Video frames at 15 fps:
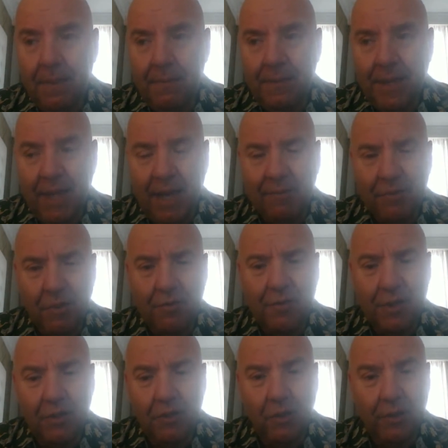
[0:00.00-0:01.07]
they have
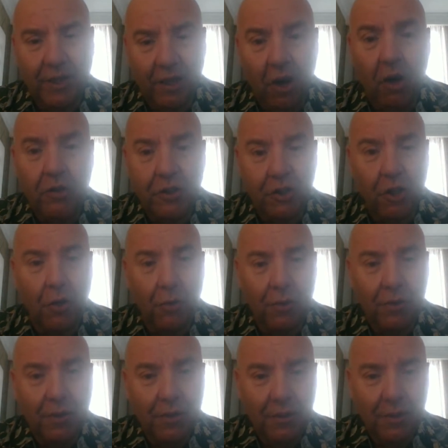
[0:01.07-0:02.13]
something called the Gong
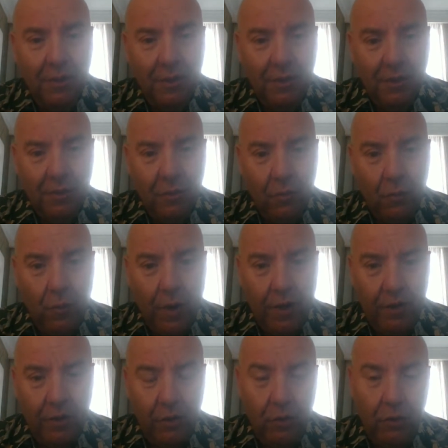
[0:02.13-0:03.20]
Show,
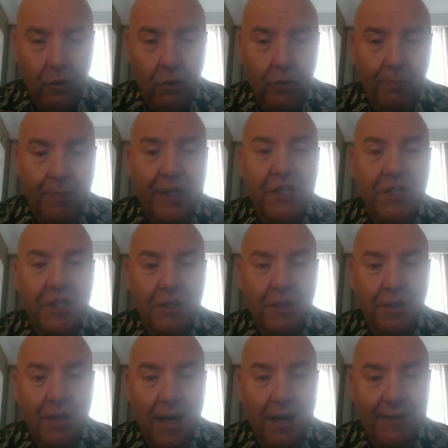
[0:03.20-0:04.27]
where you could pitch
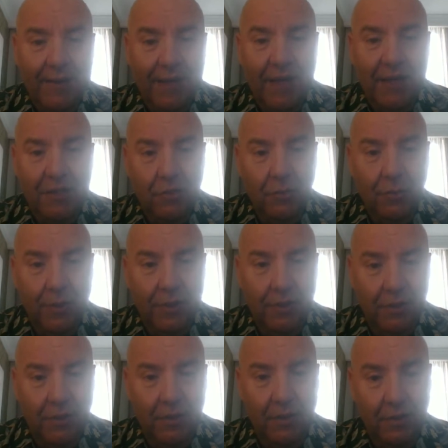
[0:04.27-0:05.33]
ideas to be
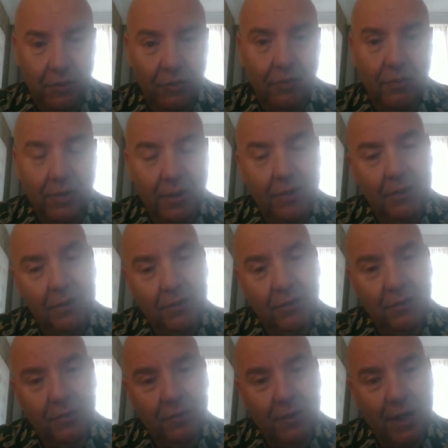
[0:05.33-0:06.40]
turned into
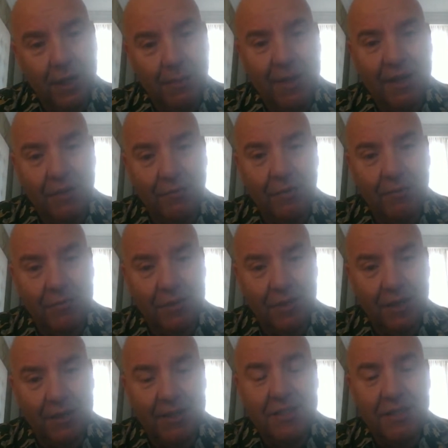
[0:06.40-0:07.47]
animated films
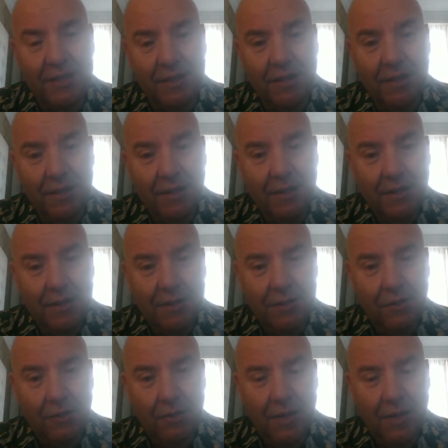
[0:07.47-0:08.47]
at Disney. So